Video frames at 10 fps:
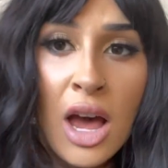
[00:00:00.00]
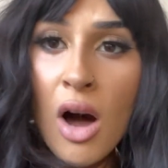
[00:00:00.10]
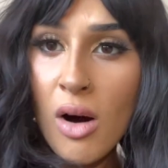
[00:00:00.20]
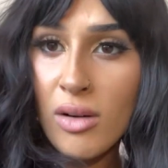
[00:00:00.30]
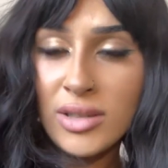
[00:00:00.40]

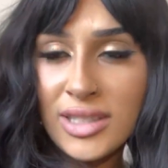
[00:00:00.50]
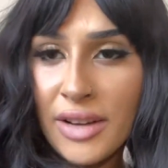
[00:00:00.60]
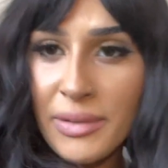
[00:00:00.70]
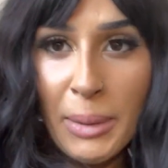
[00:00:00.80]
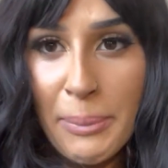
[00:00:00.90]
Oh,
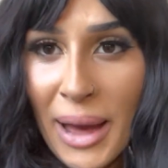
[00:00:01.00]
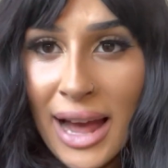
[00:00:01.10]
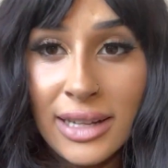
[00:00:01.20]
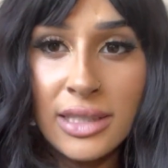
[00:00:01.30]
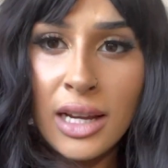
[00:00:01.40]
stuff in my
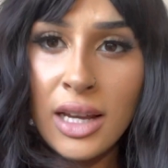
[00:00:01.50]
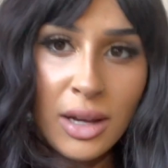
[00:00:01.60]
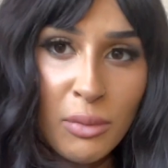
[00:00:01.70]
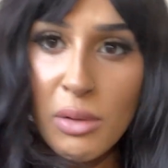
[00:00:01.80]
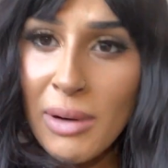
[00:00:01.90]
past.
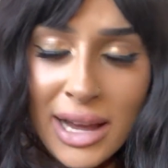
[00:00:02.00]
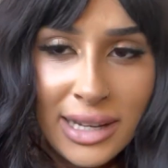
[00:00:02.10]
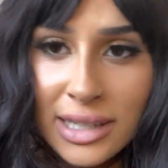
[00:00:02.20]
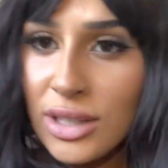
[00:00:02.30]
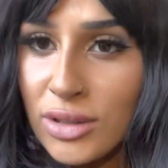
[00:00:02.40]
Well,
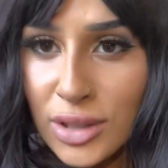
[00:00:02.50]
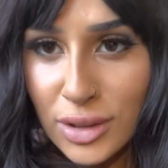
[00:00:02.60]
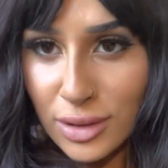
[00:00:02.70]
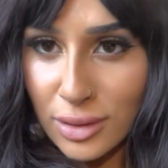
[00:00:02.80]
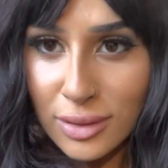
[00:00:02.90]
what did you
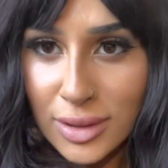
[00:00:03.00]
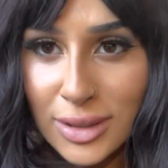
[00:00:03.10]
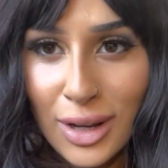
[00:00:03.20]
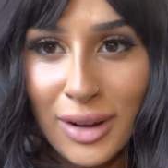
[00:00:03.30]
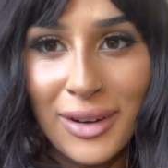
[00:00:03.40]
do?
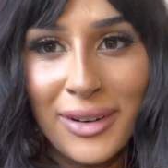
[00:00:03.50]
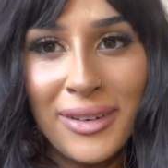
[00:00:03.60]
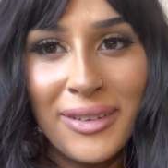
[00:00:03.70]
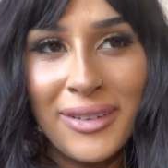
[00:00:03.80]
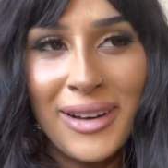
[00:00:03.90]

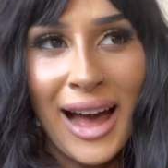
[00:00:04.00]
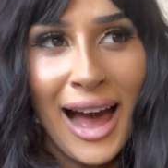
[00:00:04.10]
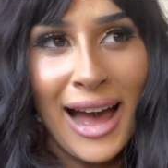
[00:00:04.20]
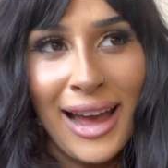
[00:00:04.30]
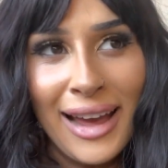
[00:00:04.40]
So
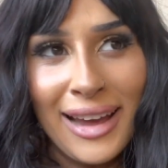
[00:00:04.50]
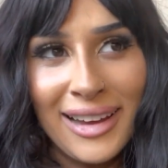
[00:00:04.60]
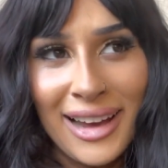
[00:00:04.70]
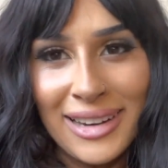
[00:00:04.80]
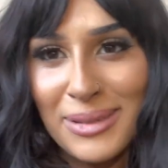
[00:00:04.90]

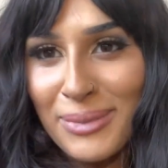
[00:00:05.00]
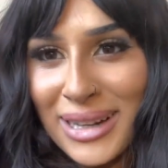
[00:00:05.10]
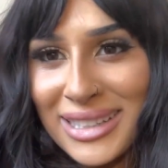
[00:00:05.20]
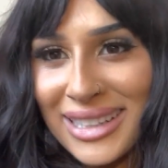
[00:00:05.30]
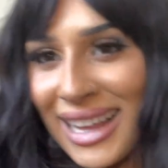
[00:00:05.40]
I kind of
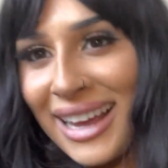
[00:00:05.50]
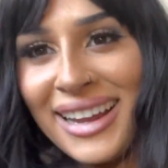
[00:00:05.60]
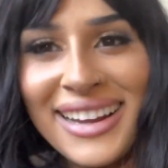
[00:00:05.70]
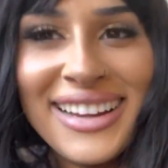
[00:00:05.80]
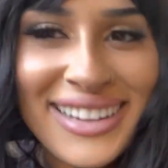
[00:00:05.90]
brought to light.
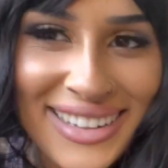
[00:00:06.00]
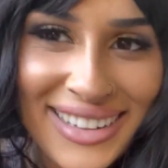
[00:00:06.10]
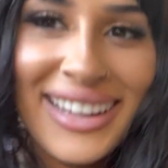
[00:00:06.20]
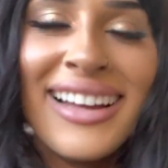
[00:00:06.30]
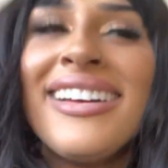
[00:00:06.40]

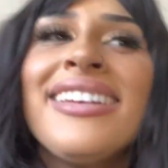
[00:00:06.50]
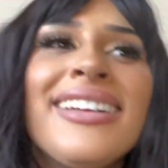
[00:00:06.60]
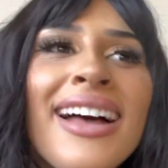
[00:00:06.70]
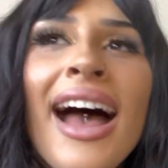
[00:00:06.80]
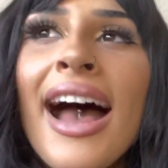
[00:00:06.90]

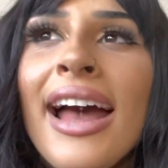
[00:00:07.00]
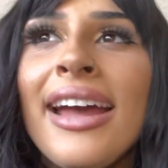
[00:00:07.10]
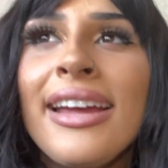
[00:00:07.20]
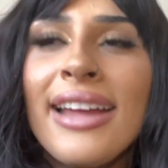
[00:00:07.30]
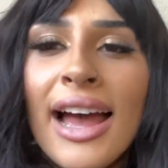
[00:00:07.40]

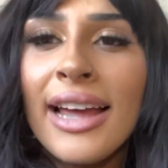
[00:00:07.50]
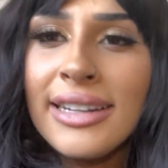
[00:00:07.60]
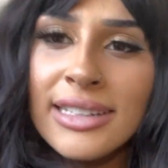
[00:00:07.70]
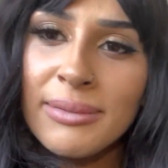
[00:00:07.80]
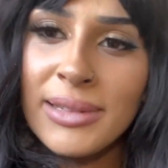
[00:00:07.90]

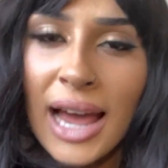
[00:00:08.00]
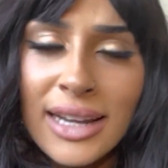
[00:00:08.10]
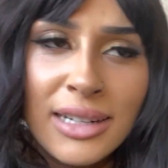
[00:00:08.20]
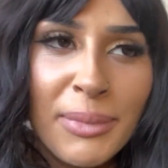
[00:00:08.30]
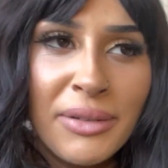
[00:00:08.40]
I
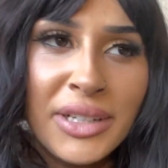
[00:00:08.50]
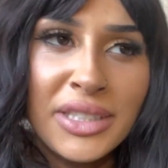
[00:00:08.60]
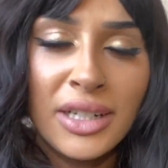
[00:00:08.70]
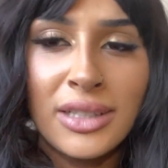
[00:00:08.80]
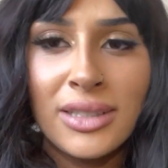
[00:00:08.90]
did my
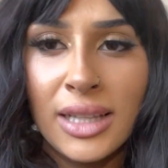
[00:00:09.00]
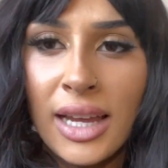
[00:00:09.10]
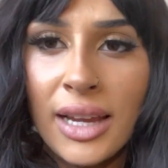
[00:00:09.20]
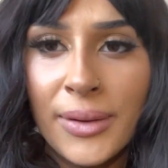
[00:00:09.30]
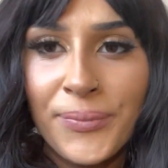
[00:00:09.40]
research. Like,